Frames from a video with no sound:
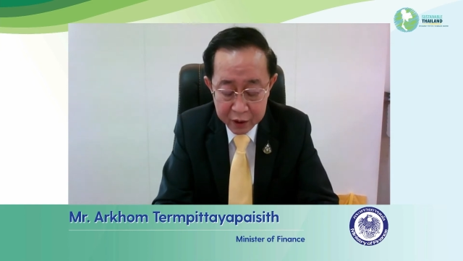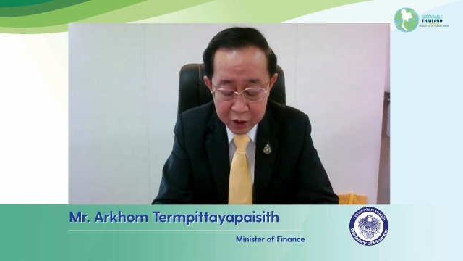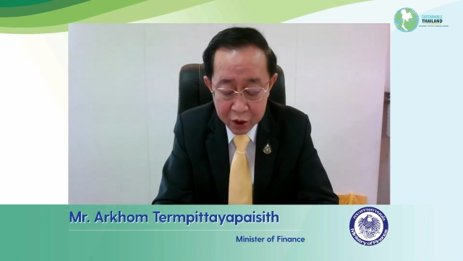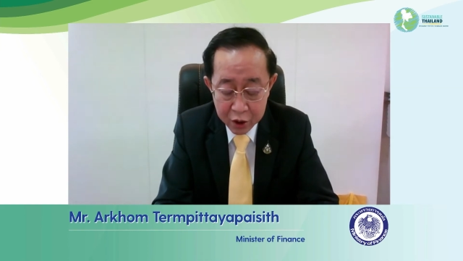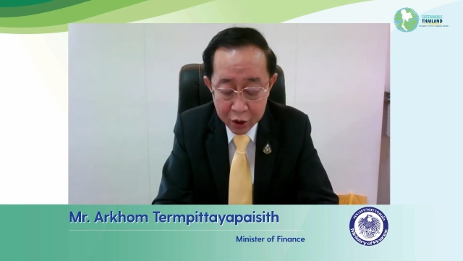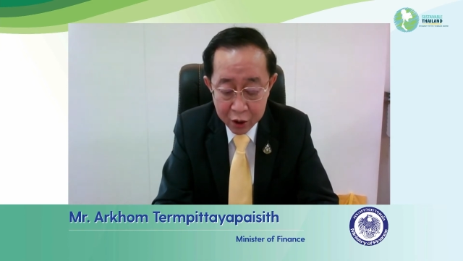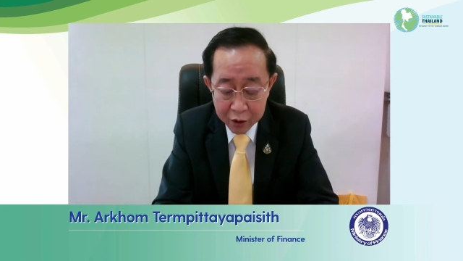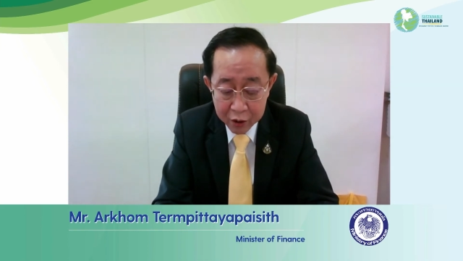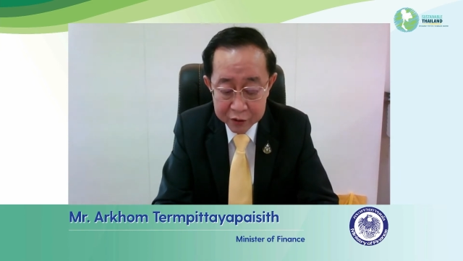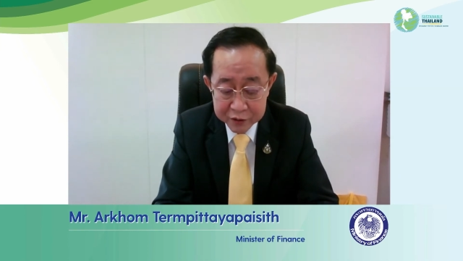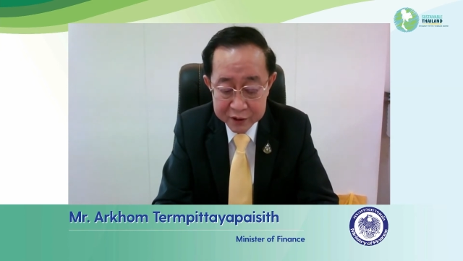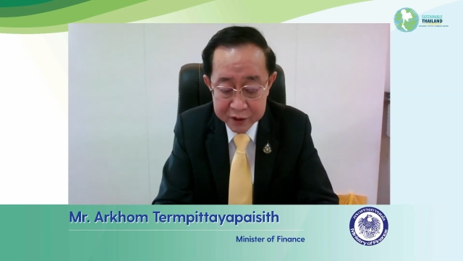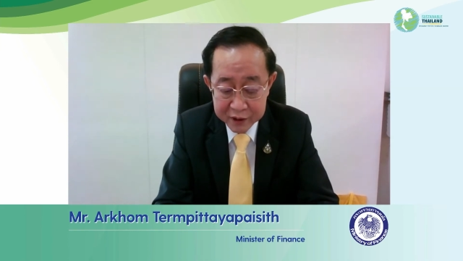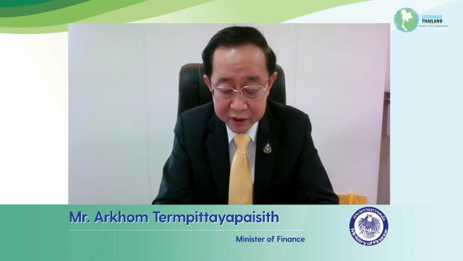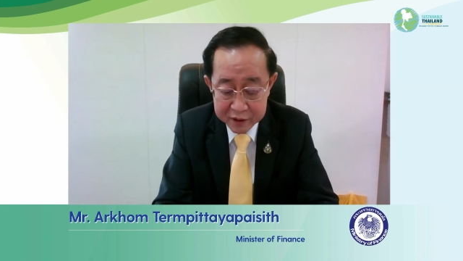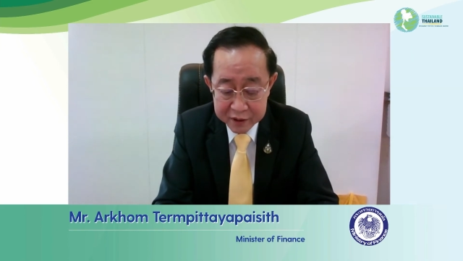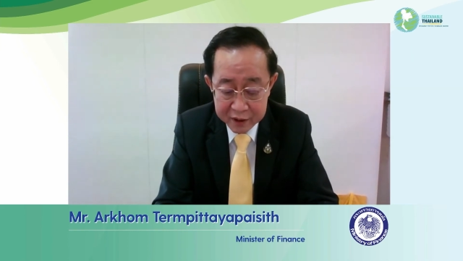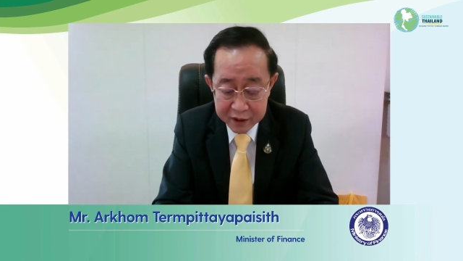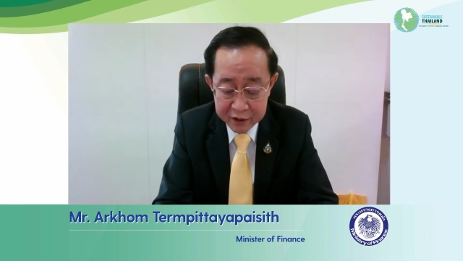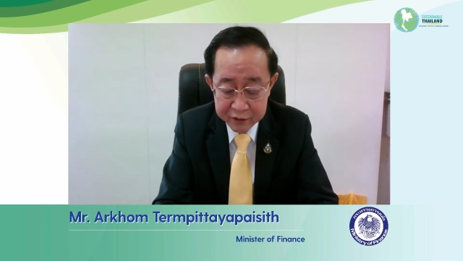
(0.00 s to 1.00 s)
All
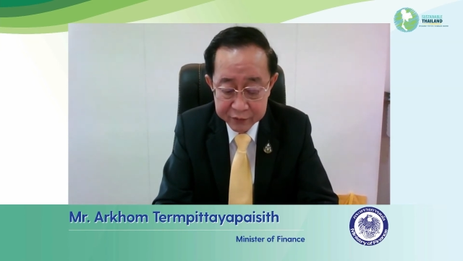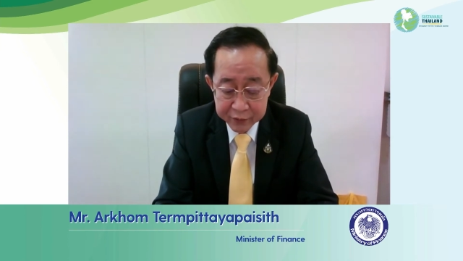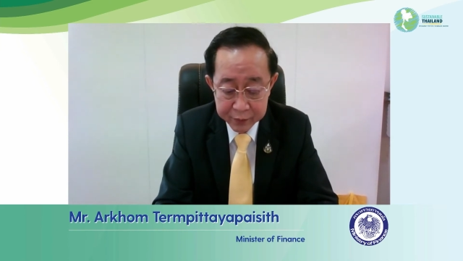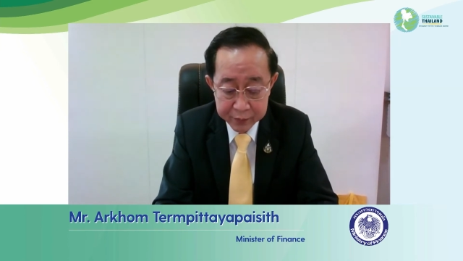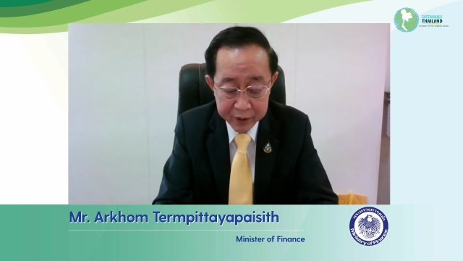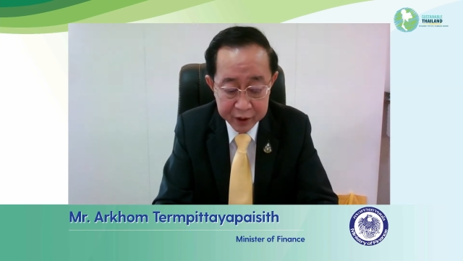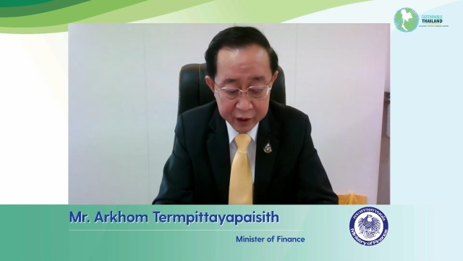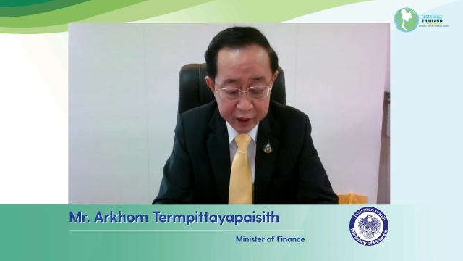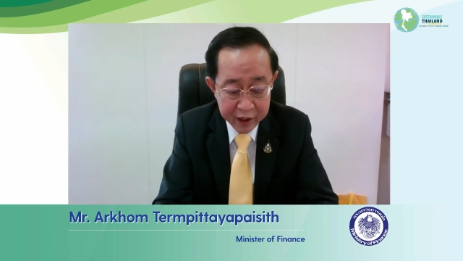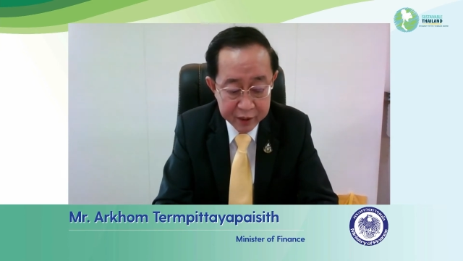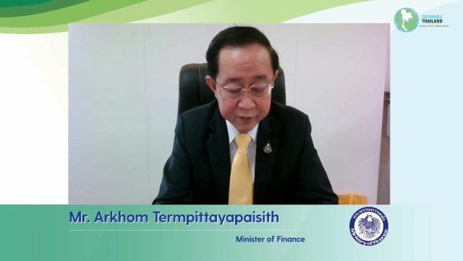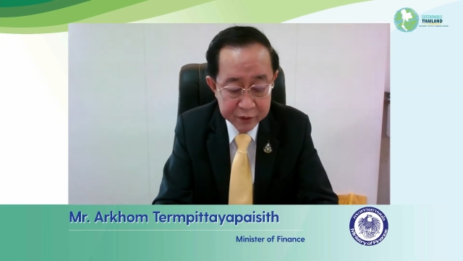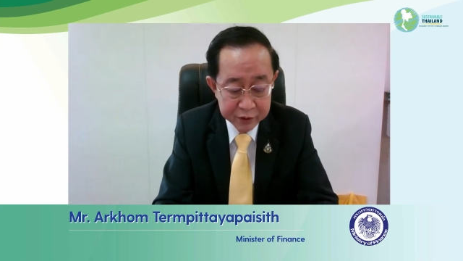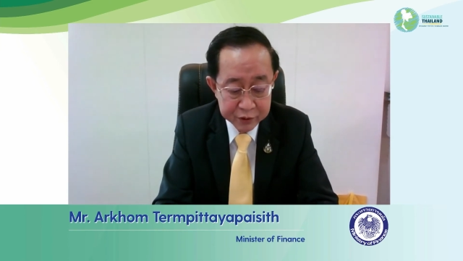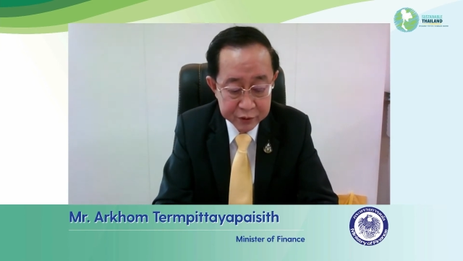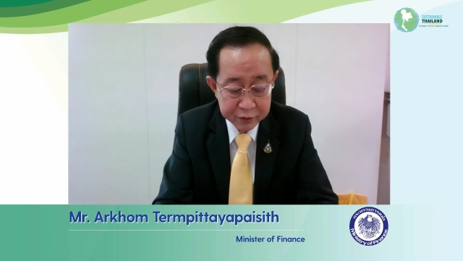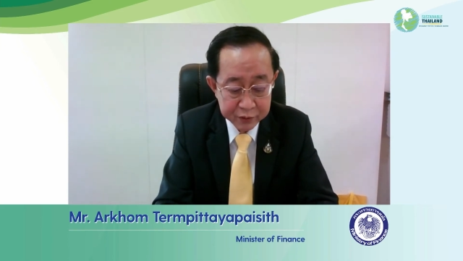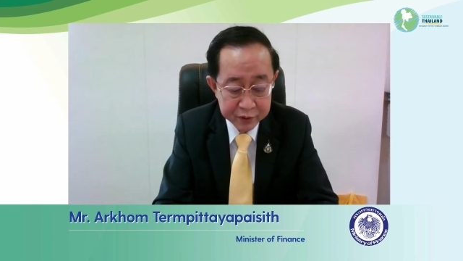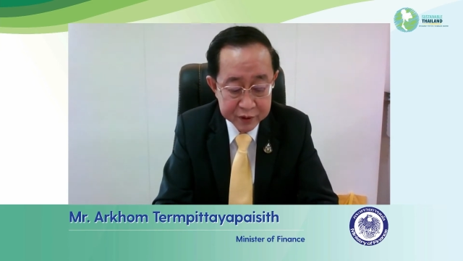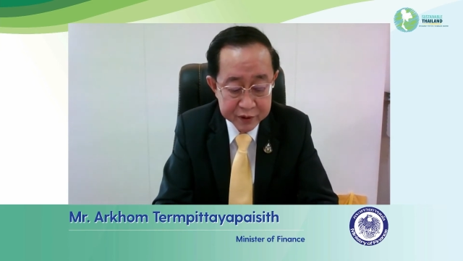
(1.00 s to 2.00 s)
citizens will be able to
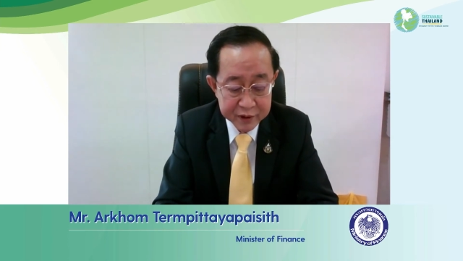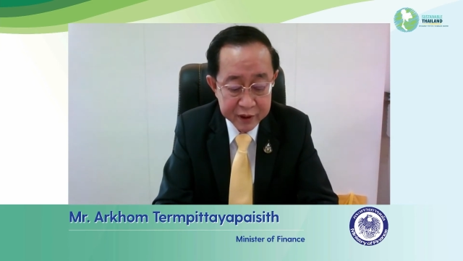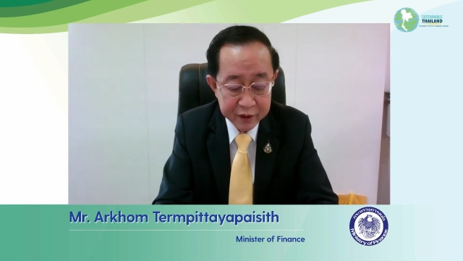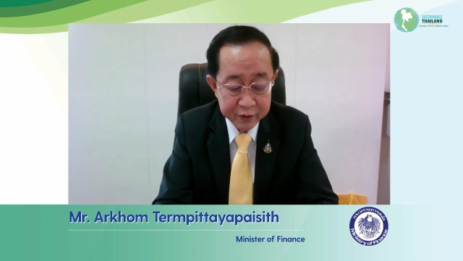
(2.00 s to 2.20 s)
receive